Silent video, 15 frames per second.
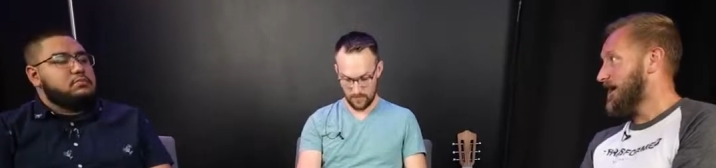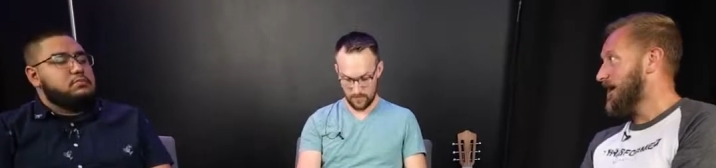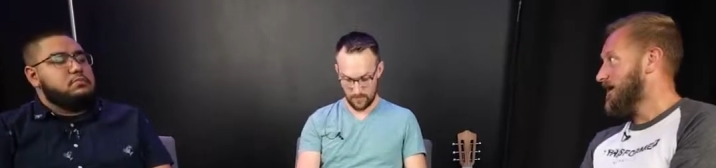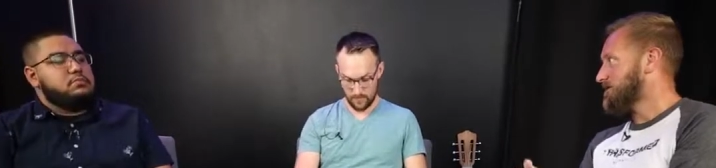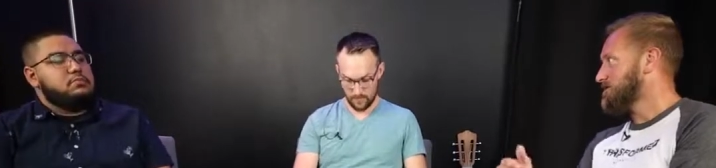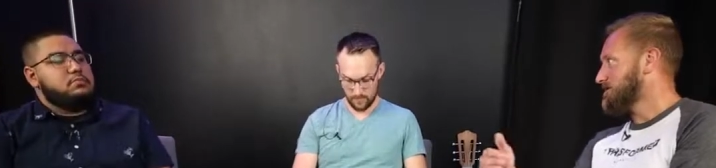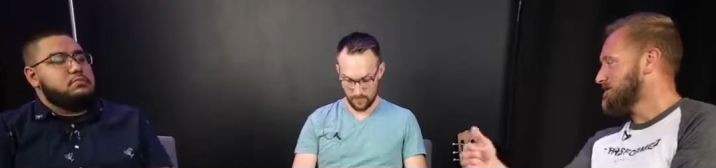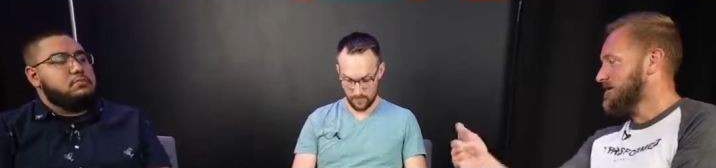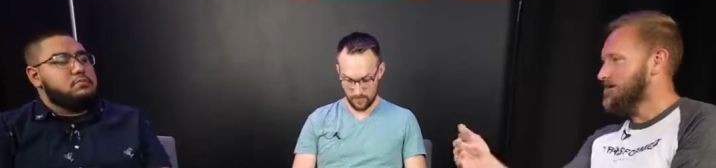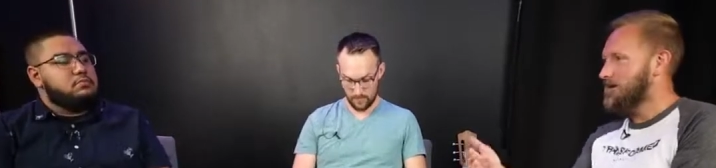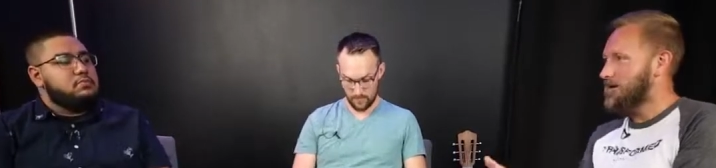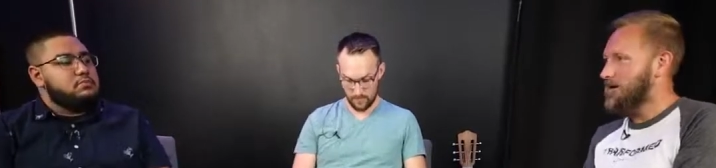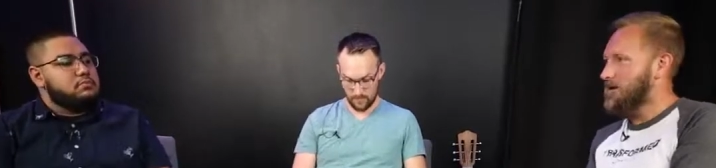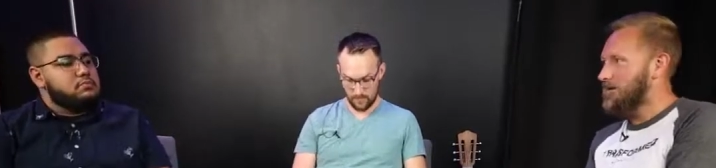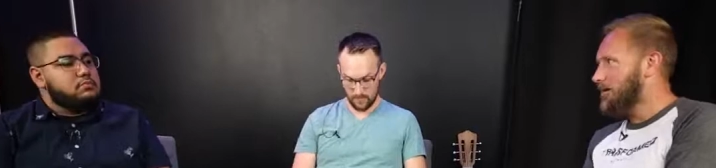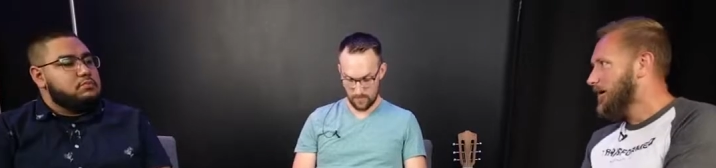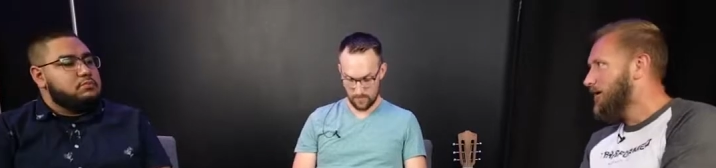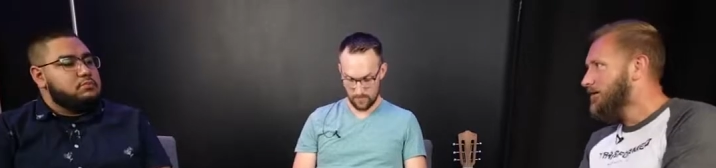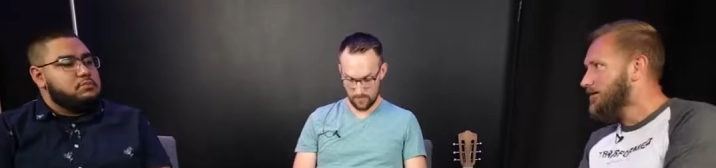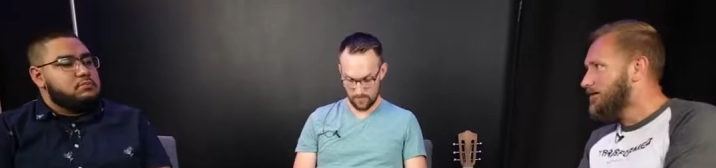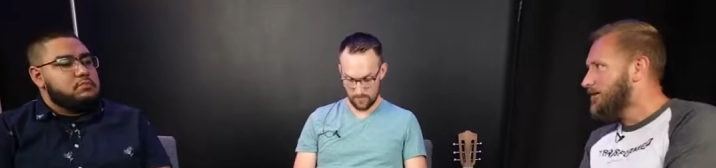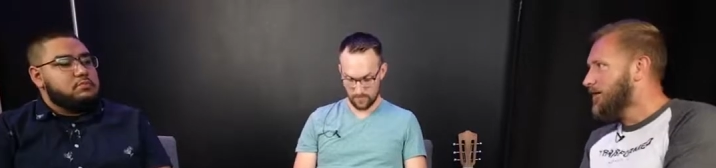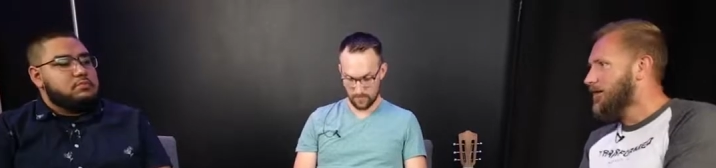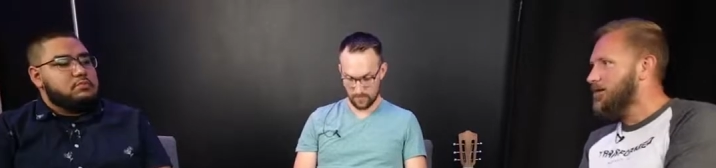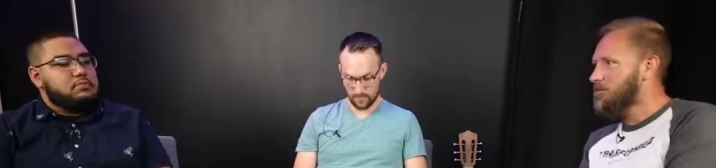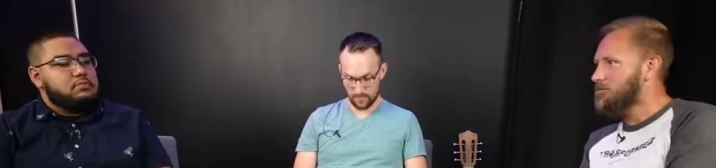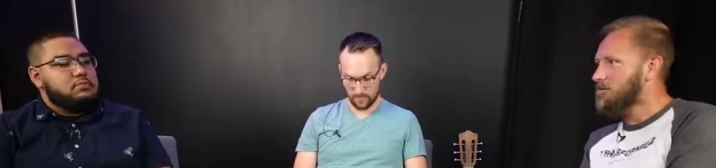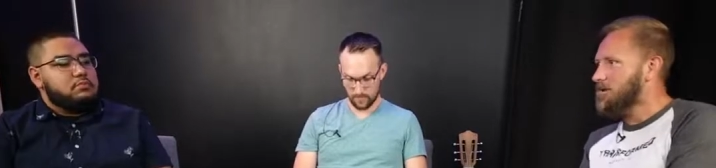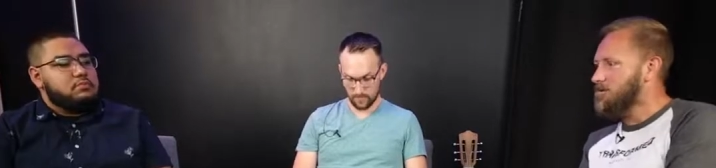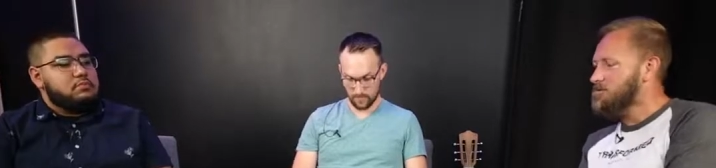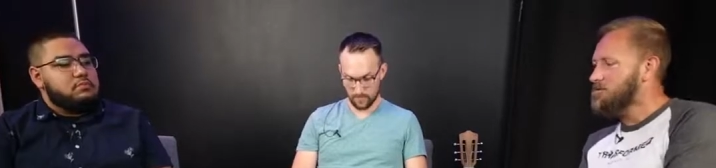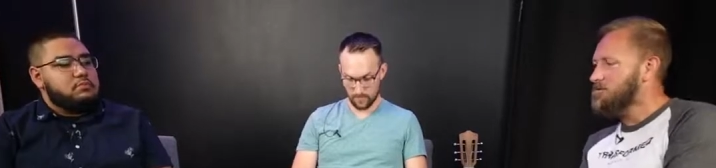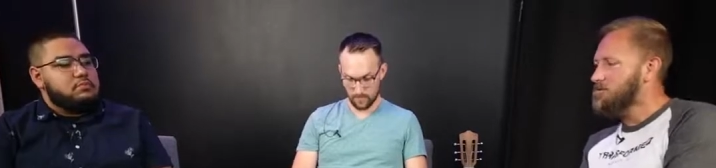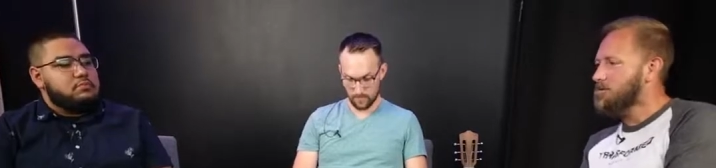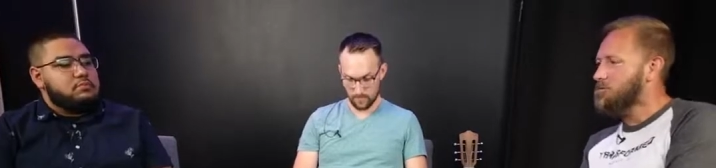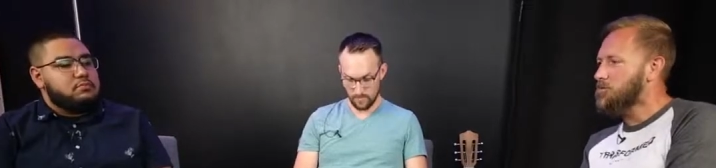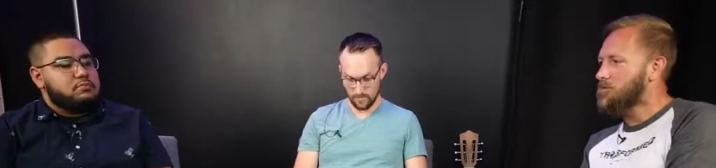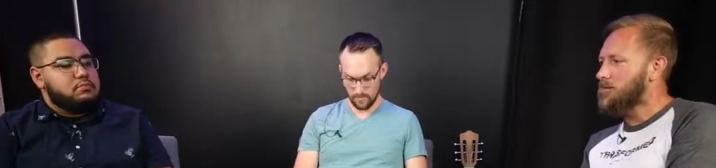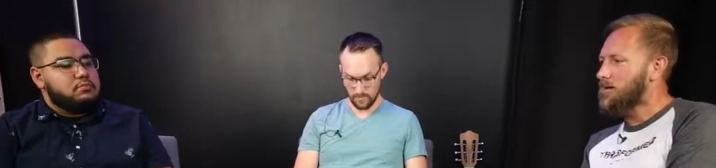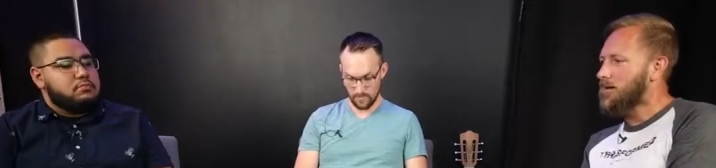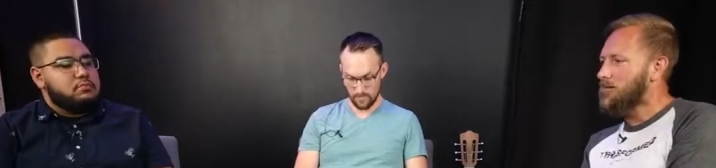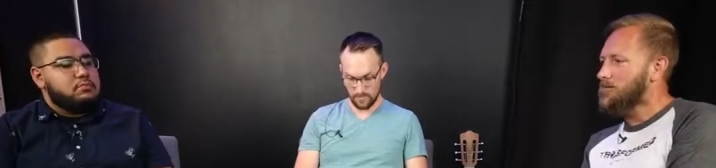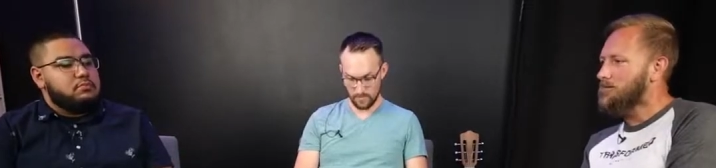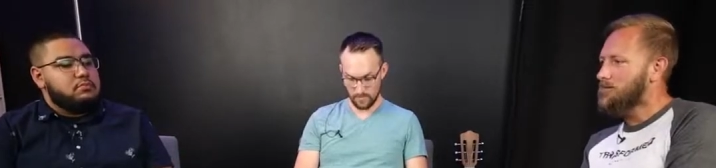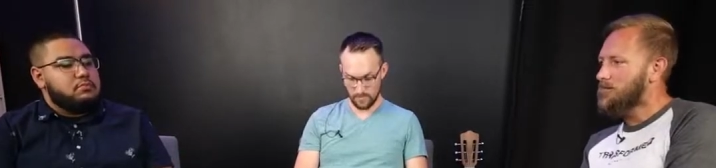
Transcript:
Speaker 1: actions that they carry out and not a relationship with God.